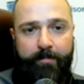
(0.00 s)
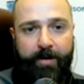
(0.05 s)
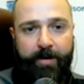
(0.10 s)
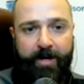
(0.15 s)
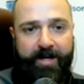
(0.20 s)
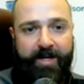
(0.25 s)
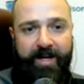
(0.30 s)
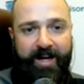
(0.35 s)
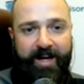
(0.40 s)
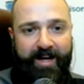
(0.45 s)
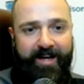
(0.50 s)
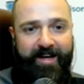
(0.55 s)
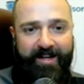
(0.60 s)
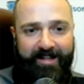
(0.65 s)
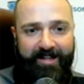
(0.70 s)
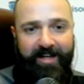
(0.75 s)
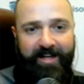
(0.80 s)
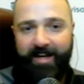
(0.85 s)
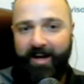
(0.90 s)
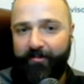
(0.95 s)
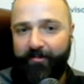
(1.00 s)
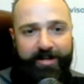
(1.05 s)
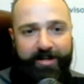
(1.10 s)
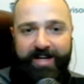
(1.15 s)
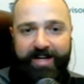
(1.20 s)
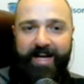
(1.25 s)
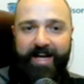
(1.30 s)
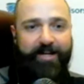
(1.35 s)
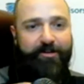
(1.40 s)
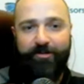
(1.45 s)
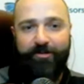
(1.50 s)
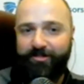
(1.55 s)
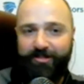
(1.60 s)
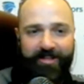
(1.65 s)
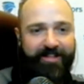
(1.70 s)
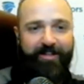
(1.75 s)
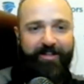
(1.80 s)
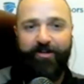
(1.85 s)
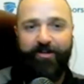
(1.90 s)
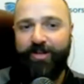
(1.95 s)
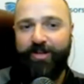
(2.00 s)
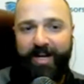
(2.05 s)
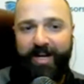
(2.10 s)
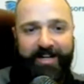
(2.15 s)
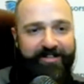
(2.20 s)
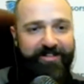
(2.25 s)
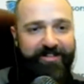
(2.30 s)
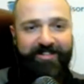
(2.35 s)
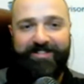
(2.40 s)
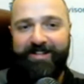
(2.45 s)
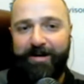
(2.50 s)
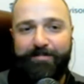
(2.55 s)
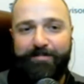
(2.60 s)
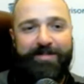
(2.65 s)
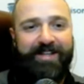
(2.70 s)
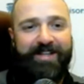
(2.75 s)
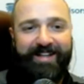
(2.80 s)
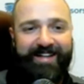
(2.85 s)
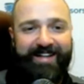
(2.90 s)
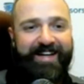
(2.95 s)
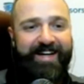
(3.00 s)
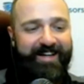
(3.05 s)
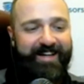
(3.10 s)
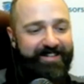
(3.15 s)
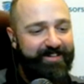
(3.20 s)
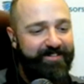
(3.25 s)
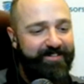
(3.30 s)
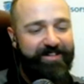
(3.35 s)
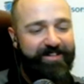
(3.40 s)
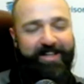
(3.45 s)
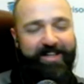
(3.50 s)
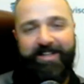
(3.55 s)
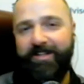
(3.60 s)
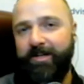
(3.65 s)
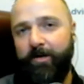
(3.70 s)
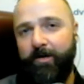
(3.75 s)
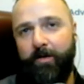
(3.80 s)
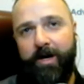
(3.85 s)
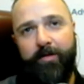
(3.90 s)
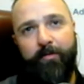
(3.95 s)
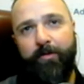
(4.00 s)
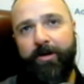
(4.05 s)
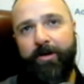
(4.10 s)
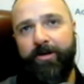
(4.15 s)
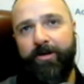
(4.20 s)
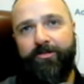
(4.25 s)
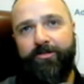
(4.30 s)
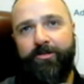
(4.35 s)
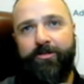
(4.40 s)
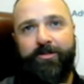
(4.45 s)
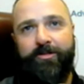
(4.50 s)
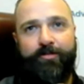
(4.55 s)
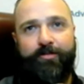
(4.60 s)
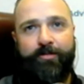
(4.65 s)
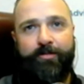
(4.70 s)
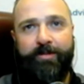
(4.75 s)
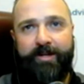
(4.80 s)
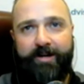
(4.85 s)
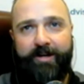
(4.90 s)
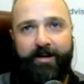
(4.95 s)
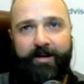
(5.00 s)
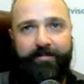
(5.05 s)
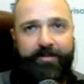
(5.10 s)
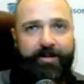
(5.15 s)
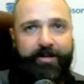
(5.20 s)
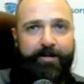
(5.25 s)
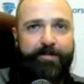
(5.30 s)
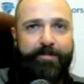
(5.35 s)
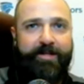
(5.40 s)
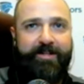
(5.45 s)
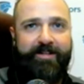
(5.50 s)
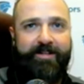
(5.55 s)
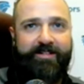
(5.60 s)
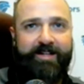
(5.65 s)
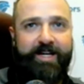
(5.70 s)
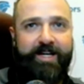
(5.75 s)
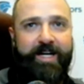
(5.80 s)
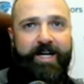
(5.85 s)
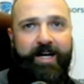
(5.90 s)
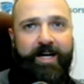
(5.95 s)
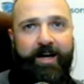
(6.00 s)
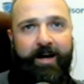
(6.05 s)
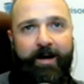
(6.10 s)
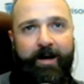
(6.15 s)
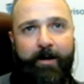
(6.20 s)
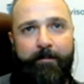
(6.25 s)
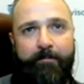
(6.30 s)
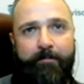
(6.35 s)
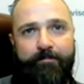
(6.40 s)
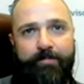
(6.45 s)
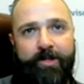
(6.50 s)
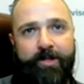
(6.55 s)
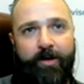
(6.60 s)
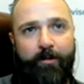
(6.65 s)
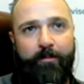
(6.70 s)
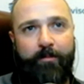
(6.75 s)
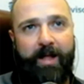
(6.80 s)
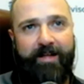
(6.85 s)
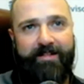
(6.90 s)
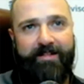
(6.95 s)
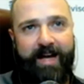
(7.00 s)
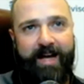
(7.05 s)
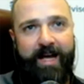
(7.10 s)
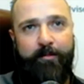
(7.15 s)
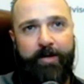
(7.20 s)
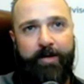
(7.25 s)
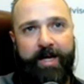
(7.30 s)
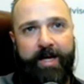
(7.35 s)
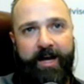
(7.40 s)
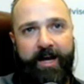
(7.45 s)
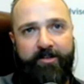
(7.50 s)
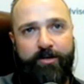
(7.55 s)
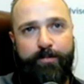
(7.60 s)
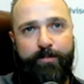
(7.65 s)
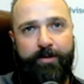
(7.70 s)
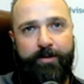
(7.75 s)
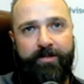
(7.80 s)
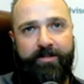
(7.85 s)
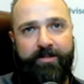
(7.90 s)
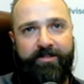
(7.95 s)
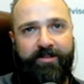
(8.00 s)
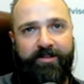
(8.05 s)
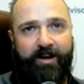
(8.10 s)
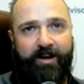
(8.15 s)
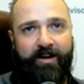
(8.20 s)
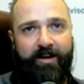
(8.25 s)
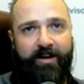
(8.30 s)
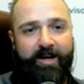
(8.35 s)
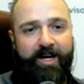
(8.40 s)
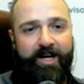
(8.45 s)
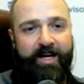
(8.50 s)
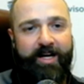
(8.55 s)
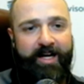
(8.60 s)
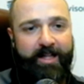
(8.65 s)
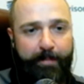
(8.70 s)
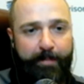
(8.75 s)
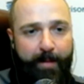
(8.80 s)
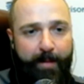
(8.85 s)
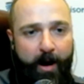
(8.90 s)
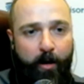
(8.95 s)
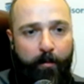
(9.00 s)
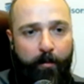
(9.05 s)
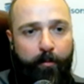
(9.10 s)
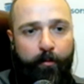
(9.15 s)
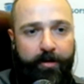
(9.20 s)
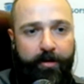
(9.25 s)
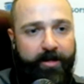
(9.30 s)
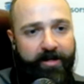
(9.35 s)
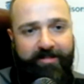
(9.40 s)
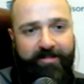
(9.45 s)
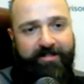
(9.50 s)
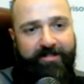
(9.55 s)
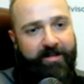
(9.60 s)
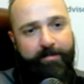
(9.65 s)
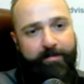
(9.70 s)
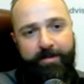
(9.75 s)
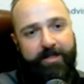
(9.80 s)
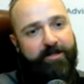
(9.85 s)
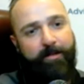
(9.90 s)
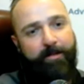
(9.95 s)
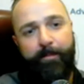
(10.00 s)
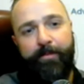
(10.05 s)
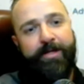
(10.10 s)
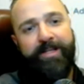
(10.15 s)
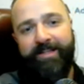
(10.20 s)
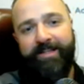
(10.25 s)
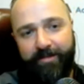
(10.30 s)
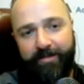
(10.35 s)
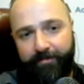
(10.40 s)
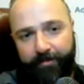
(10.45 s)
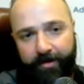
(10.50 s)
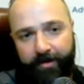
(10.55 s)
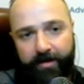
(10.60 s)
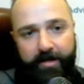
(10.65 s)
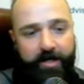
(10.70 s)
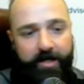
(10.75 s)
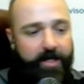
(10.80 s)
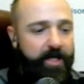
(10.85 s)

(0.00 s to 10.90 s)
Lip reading: but every day you're sitting there changing something. So I was like, you know what, we're going to shoot this from the cuff here because, you know, by the time we actually put up in the PowerPoint, it's going to be completely different.